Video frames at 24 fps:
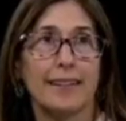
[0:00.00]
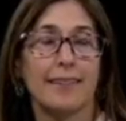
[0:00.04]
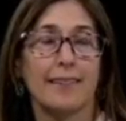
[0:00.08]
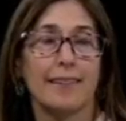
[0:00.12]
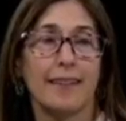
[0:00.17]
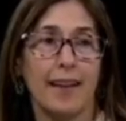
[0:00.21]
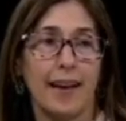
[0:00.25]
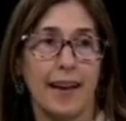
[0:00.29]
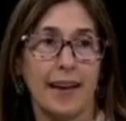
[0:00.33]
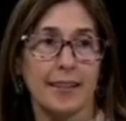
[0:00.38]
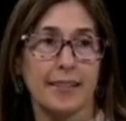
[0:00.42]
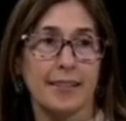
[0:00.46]
a
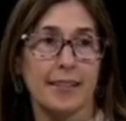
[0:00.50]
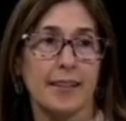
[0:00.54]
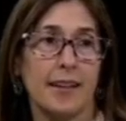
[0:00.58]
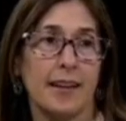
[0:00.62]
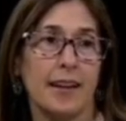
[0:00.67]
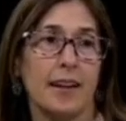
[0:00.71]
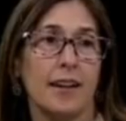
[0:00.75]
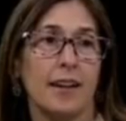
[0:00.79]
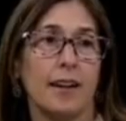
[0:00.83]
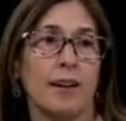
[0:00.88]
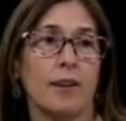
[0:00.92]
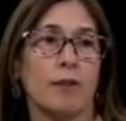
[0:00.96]
lot.
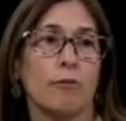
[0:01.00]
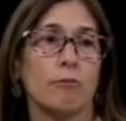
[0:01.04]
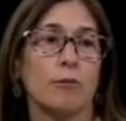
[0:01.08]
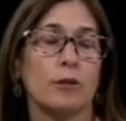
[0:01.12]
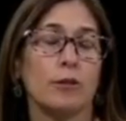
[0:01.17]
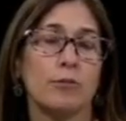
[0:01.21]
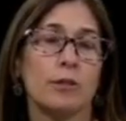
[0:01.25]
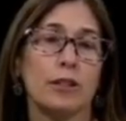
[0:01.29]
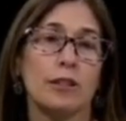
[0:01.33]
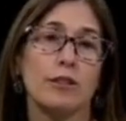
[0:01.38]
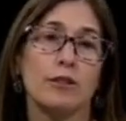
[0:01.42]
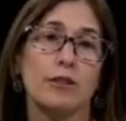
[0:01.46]

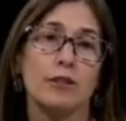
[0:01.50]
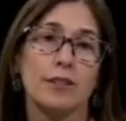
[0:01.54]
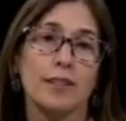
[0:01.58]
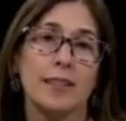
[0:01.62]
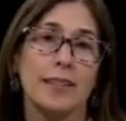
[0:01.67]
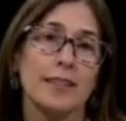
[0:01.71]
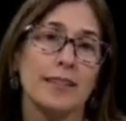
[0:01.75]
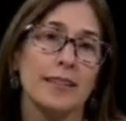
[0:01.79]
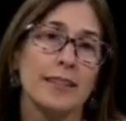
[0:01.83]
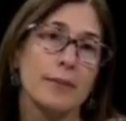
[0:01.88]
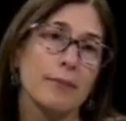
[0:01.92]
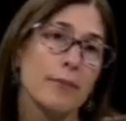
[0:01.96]
When we look
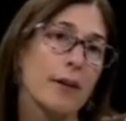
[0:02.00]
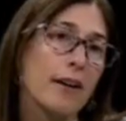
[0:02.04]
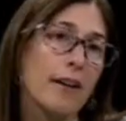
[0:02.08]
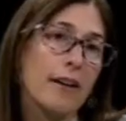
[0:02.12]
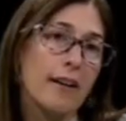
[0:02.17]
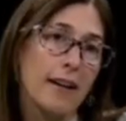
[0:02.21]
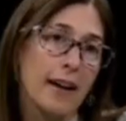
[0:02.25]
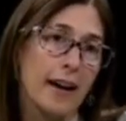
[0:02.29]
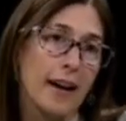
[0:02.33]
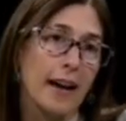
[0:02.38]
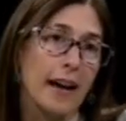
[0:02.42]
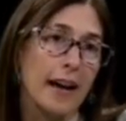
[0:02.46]
at an
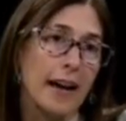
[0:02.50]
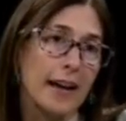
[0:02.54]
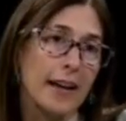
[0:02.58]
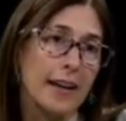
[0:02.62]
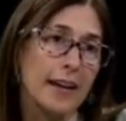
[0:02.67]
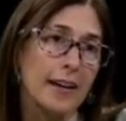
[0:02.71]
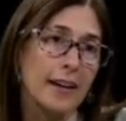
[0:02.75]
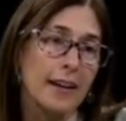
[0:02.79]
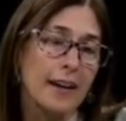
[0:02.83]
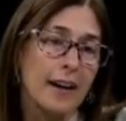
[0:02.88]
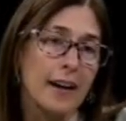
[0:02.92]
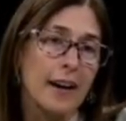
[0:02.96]

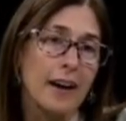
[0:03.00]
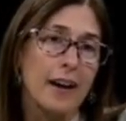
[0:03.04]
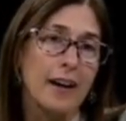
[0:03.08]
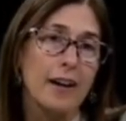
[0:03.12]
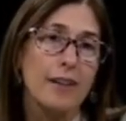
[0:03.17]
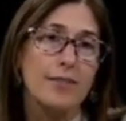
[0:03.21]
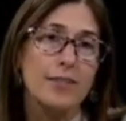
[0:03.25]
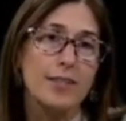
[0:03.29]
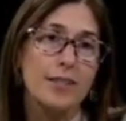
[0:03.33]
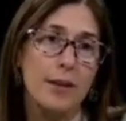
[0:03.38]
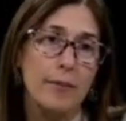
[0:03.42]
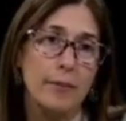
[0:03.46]
MRI
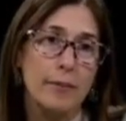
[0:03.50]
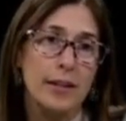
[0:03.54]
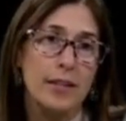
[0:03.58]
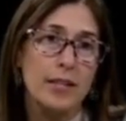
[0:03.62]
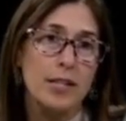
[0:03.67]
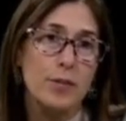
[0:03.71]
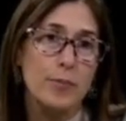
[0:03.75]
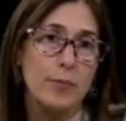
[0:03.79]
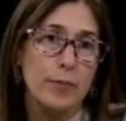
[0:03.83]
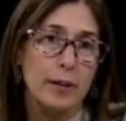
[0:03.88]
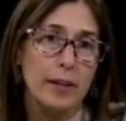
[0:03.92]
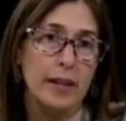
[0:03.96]
of
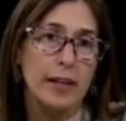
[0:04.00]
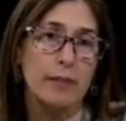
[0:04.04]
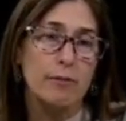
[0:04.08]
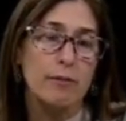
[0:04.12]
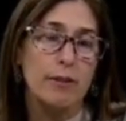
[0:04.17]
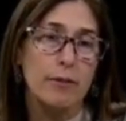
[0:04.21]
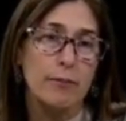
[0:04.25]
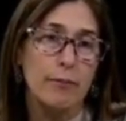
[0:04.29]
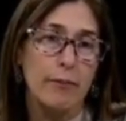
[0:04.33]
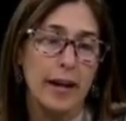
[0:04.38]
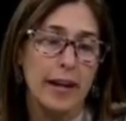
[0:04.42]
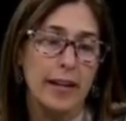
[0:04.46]
somebody's brain
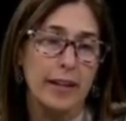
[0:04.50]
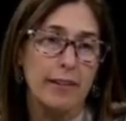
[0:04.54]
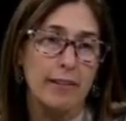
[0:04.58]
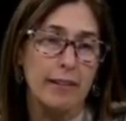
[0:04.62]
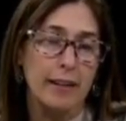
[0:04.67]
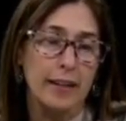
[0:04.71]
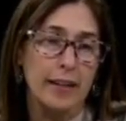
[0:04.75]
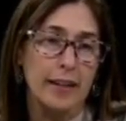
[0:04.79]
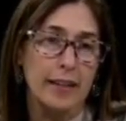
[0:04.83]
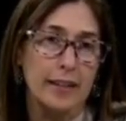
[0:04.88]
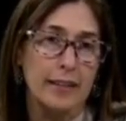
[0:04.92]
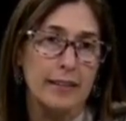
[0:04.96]
with
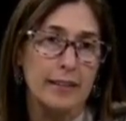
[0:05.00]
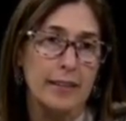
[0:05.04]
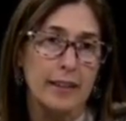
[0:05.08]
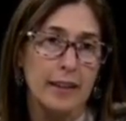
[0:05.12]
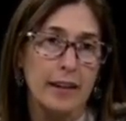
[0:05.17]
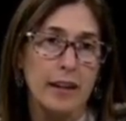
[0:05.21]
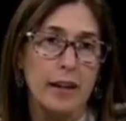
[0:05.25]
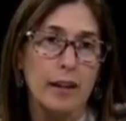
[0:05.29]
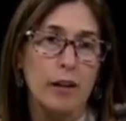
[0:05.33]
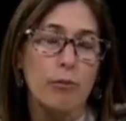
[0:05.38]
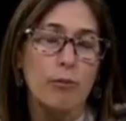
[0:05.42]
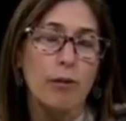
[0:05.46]
migraine,
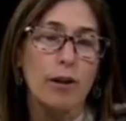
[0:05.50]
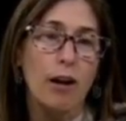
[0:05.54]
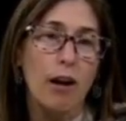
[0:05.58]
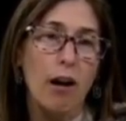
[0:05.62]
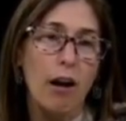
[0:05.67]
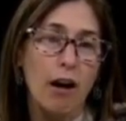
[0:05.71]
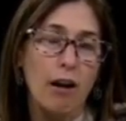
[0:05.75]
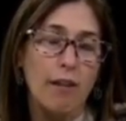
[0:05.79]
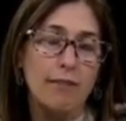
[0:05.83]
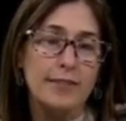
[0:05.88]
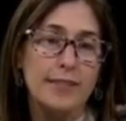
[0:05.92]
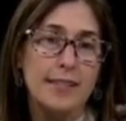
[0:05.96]
we
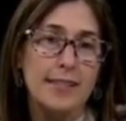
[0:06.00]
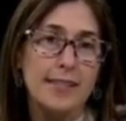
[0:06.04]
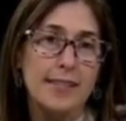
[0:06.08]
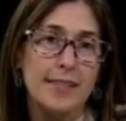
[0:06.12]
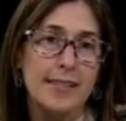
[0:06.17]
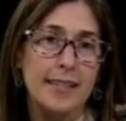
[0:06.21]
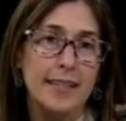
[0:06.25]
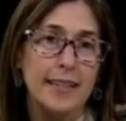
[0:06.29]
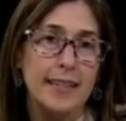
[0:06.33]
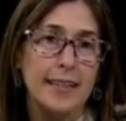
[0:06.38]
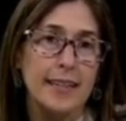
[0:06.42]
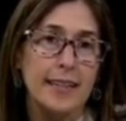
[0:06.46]
often
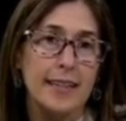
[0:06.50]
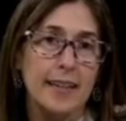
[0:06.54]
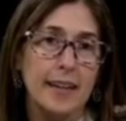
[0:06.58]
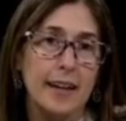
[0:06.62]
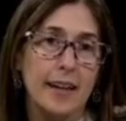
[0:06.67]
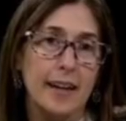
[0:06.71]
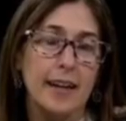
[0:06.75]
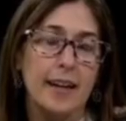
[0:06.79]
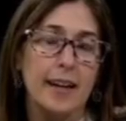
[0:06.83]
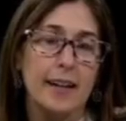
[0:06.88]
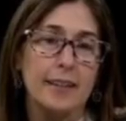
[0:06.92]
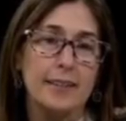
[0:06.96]
see
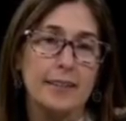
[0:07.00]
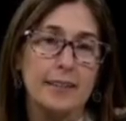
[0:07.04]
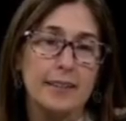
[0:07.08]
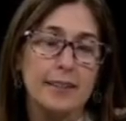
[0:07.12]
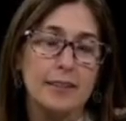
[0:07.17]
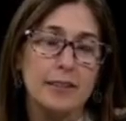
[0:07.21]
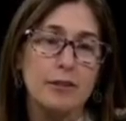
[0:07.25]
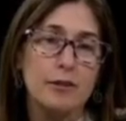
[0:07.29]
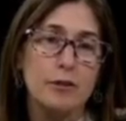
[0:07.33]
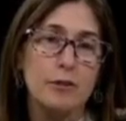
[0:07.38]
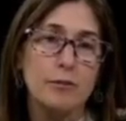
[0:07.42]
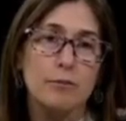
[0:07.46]

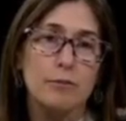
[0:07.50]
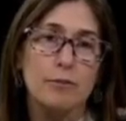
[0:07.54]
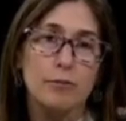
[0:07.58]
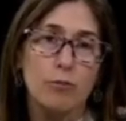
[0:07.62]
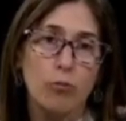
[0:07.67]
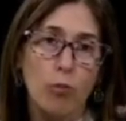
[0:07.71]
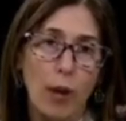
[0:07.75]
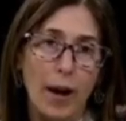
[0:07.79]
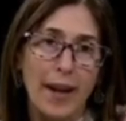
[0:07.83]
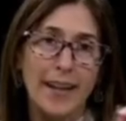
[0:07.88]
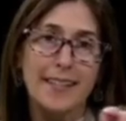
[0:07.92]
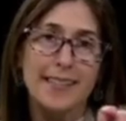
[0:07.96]
little
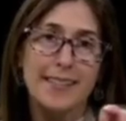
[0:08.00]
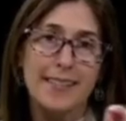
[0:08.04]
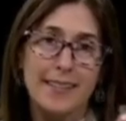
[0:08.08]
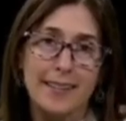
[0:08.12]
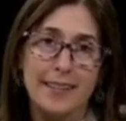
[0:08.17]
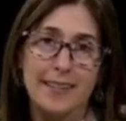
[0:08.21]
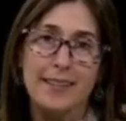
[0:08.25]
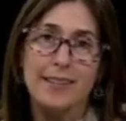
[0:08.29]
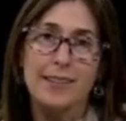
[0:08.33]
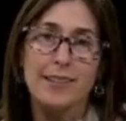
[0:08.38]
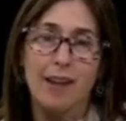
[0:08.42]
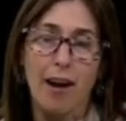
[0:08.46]
white
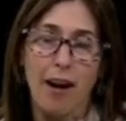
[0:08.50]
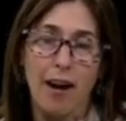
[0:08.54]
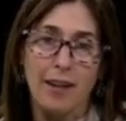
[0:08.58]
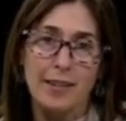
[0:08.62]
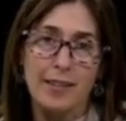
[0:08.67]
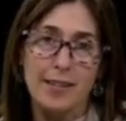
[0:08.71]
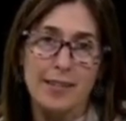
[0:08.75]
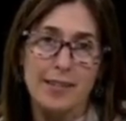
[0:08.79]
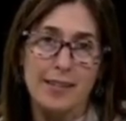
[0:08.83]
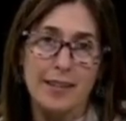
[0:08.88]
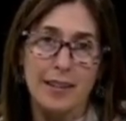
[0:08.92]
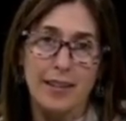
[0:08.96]

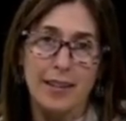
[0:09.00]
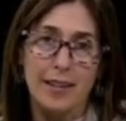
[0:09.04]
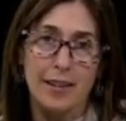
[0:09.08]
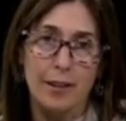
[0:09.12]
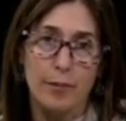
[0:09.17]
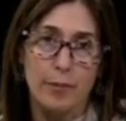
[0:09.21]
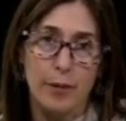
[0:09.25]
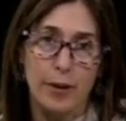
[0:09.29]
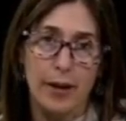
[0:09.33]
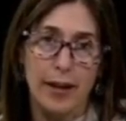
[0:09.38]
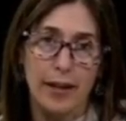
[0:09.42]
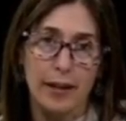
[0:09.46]
dots in the
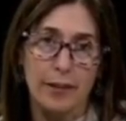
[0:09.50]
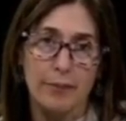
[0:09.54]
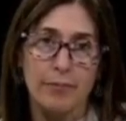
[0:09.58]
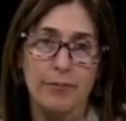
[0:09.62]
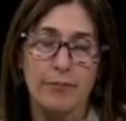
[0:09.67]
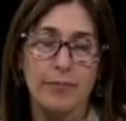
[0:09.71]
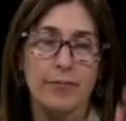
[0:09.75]
brain.